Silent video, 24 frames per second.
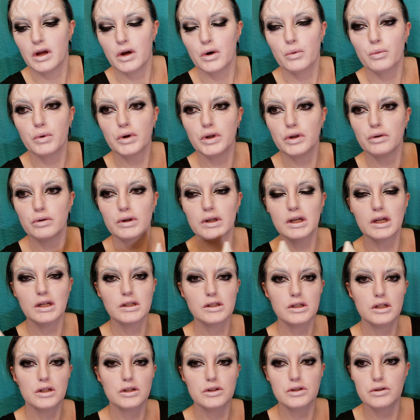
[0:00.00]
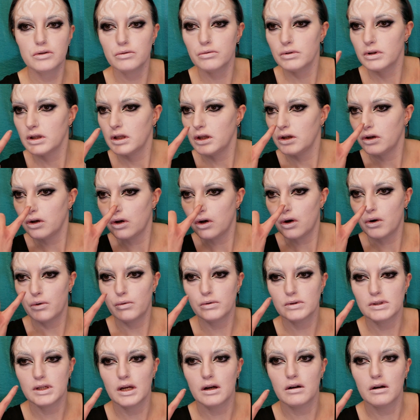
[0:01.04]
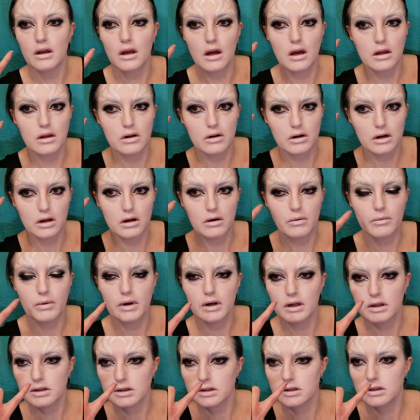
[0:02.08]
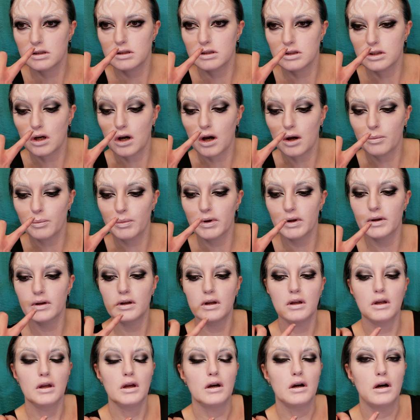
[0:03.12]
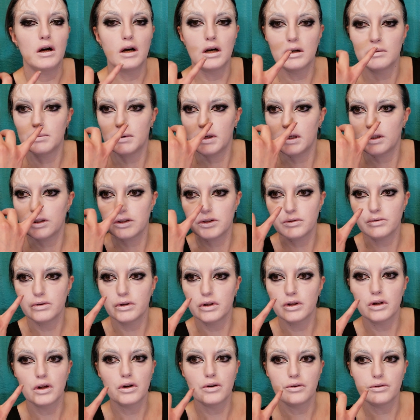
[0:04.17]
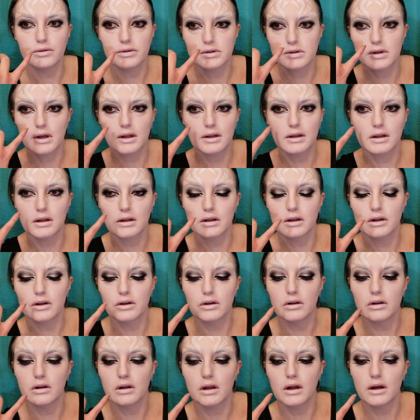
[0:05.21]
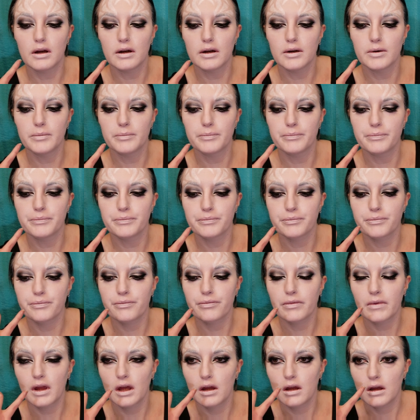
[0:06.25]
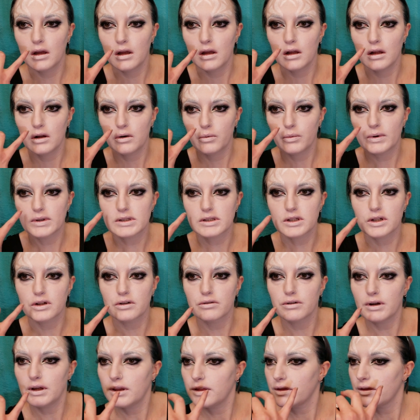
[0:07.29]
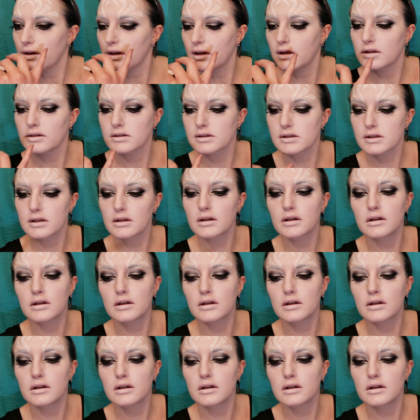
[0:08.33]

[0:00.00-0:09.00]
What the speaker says: When you get to the nose area, you're going to want to stop and do the nose and the little whiskery things.